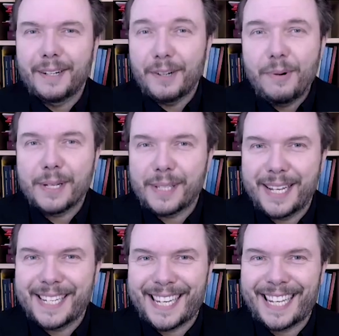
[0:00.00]
who is
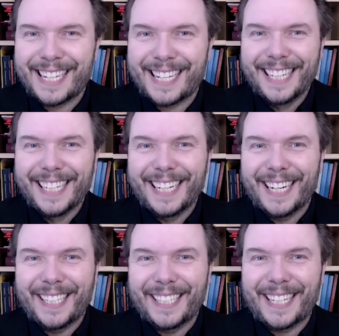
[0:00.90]
this? And uh,
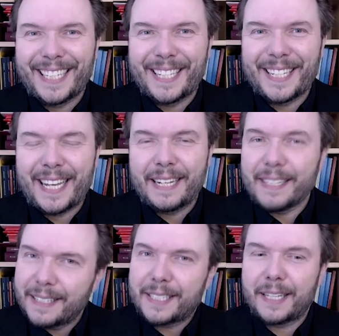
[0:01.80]

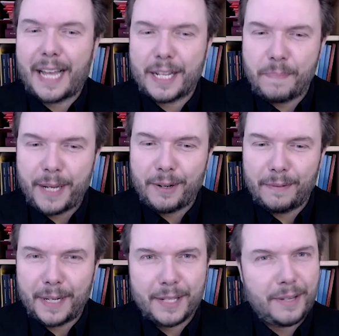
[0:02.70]
he said, that's
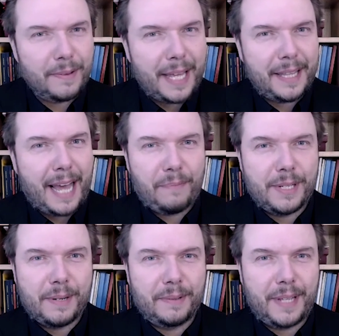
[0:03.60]
Beethoven. And so that that
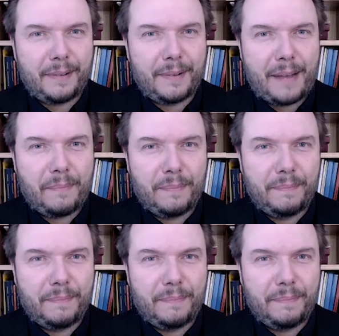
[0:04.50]
was a that that.